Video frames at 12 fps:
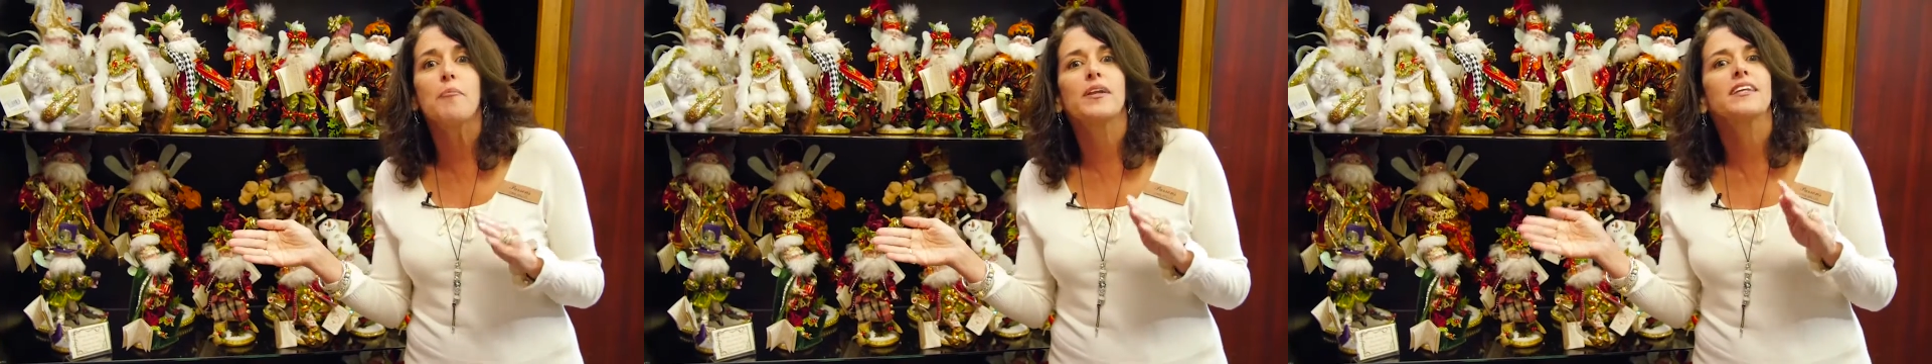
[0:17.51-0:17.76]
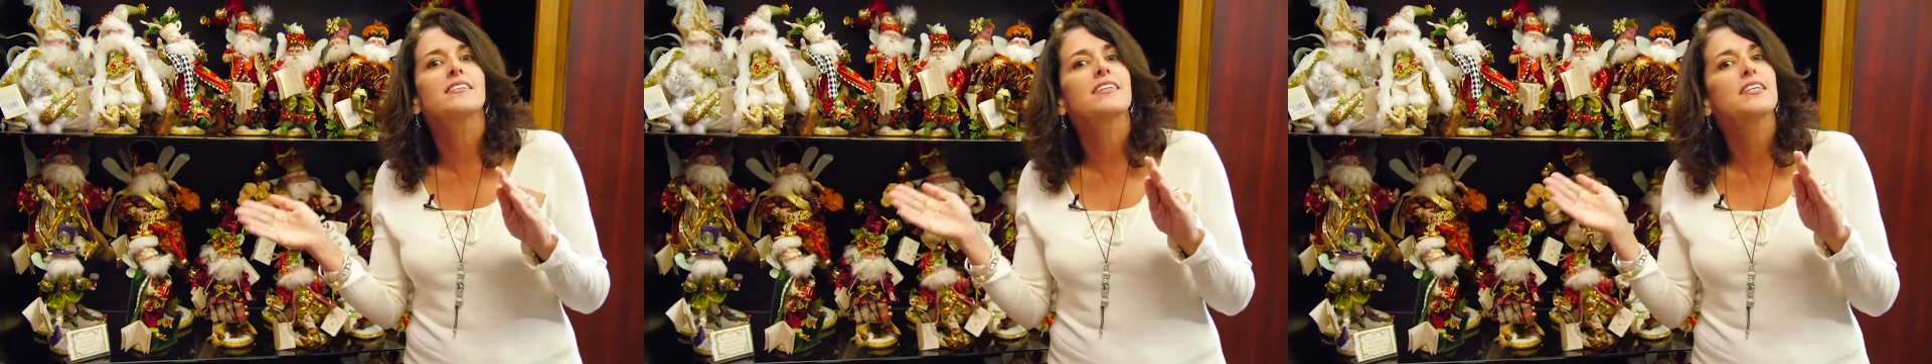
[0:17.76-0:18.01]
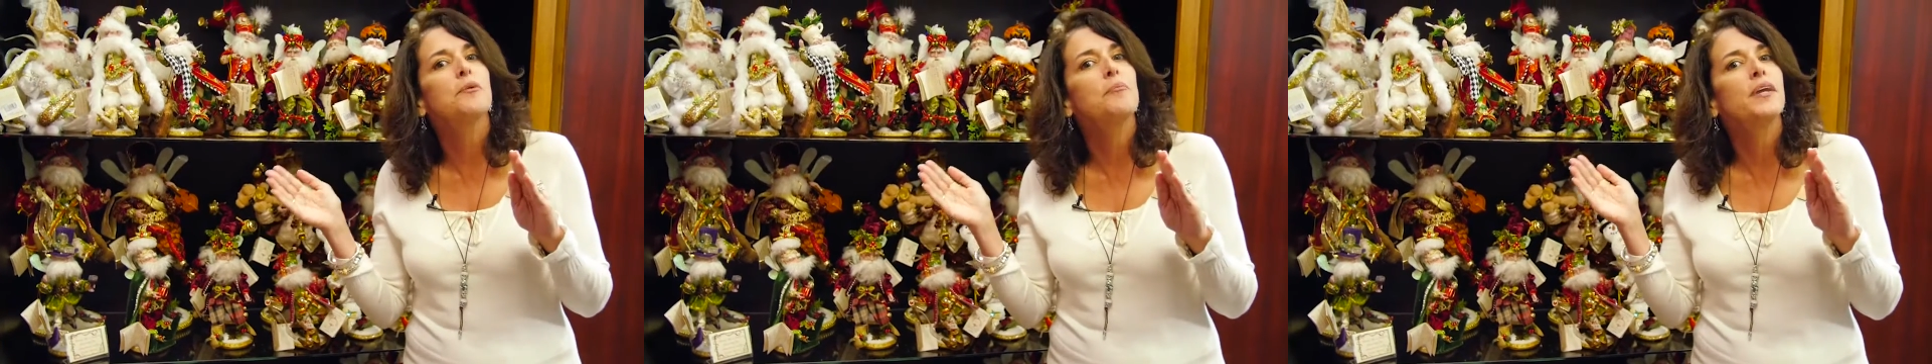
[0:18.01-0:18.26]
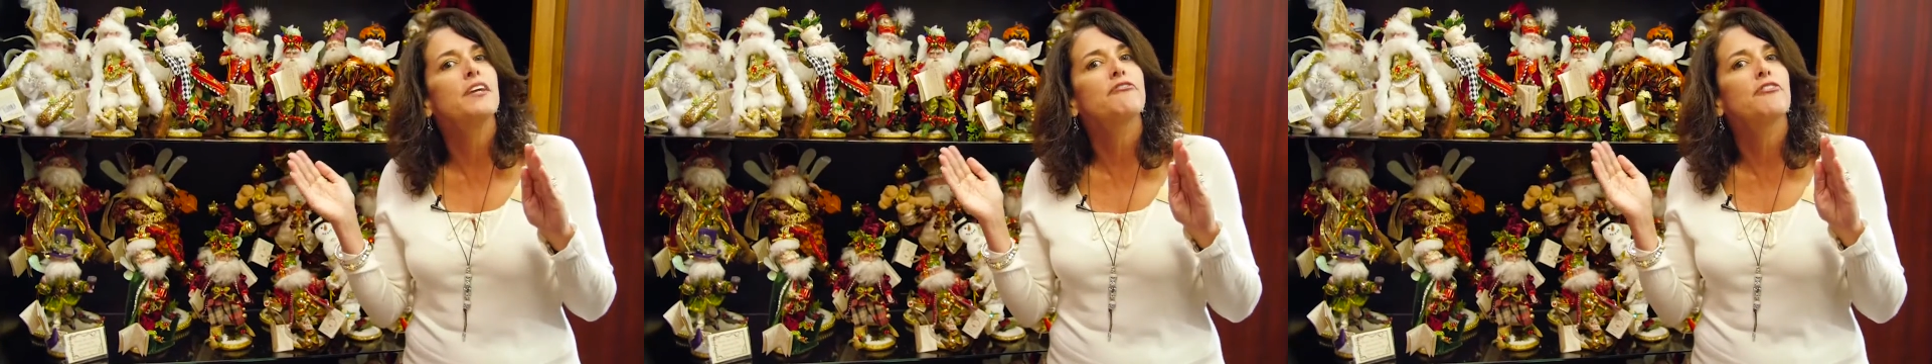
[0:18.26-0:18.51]
but it is going to
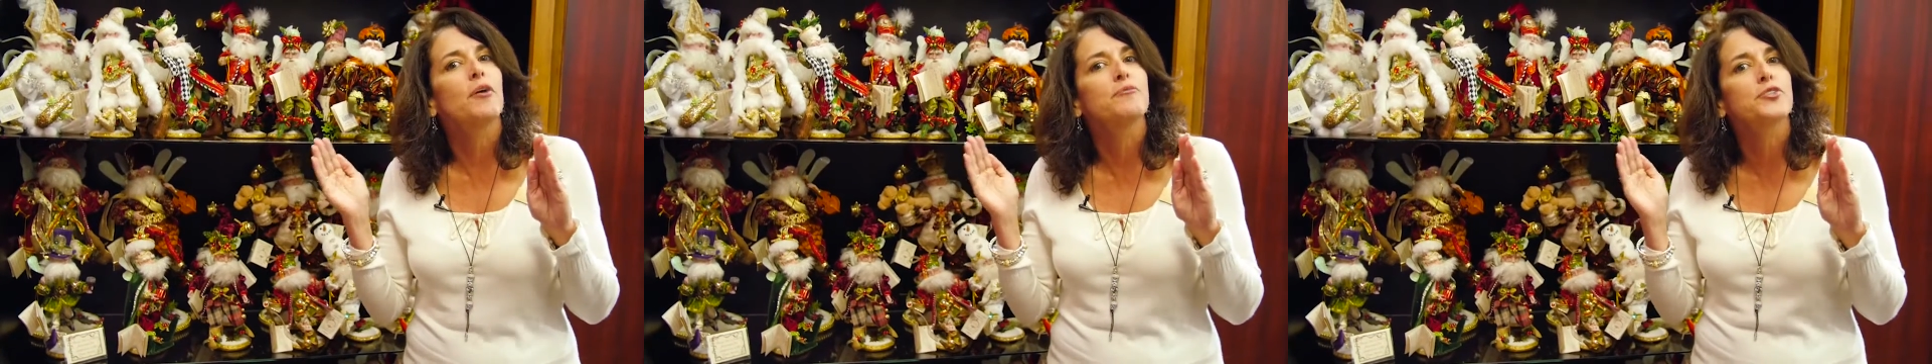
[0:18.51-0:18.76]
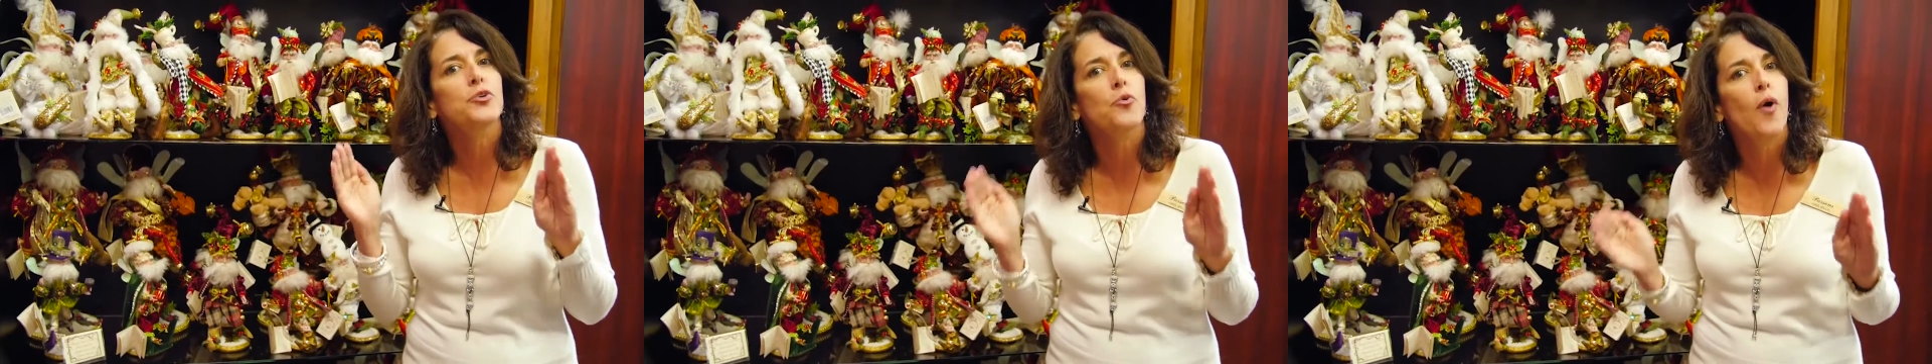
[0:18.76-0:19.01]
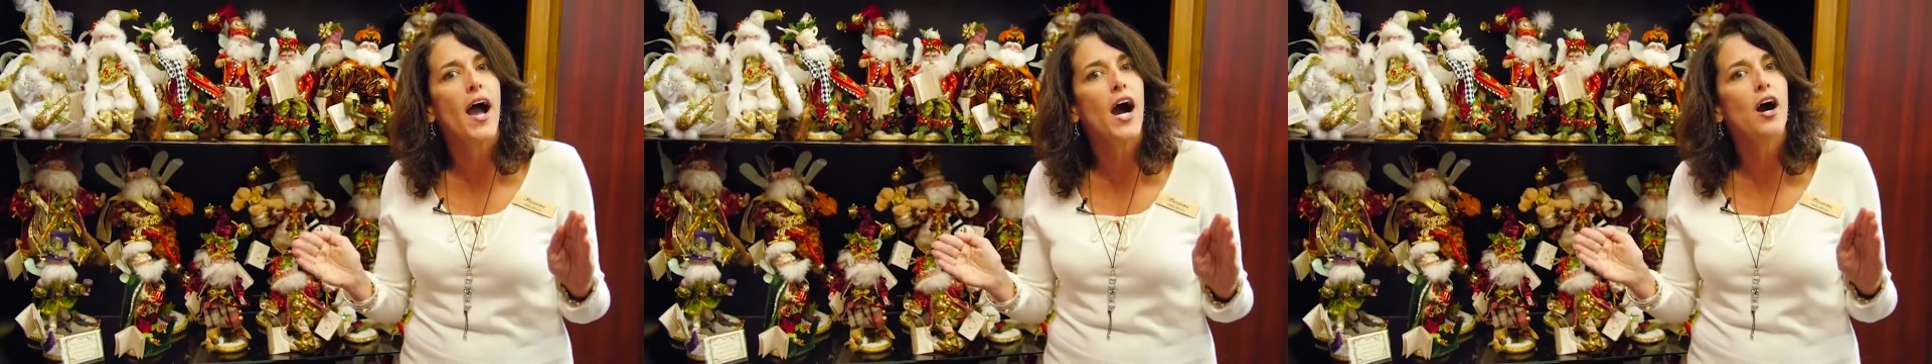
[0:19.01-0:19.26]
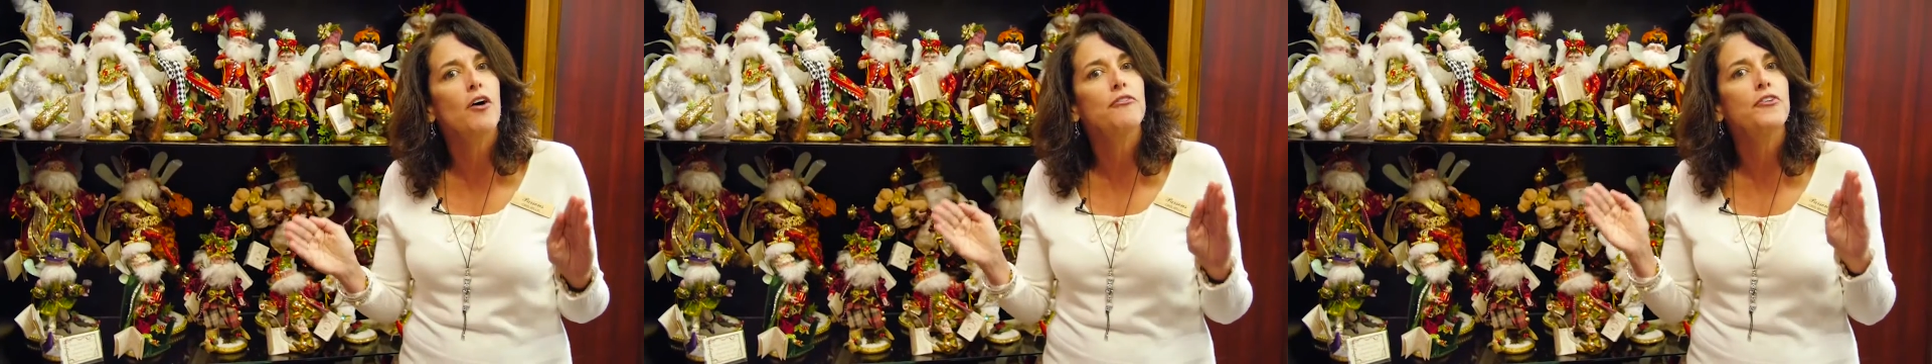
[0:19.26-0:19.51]
be from
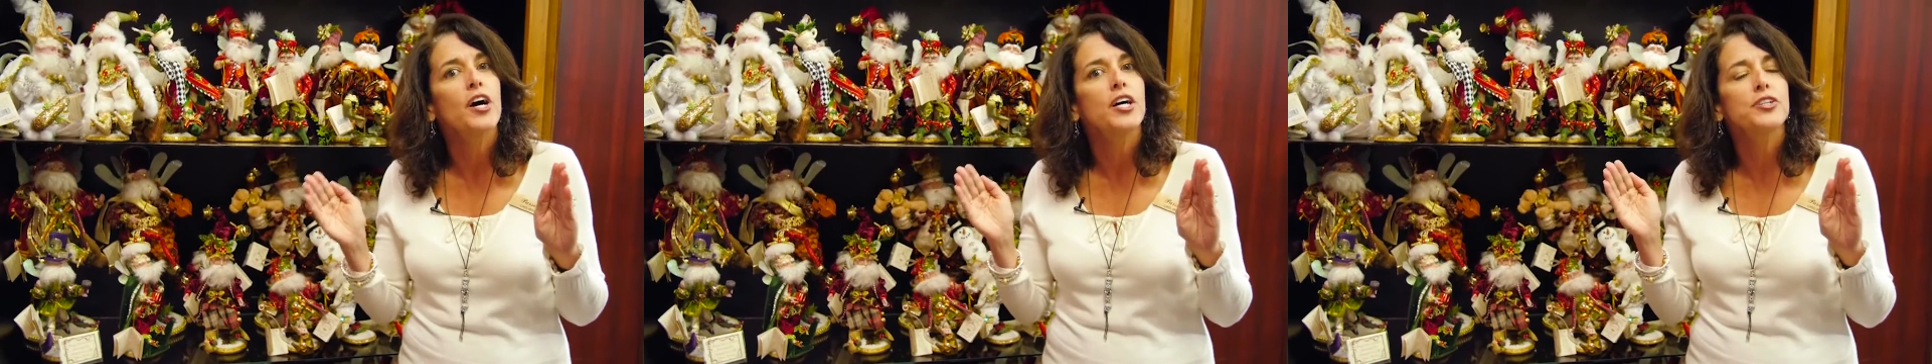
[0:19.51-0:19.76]
12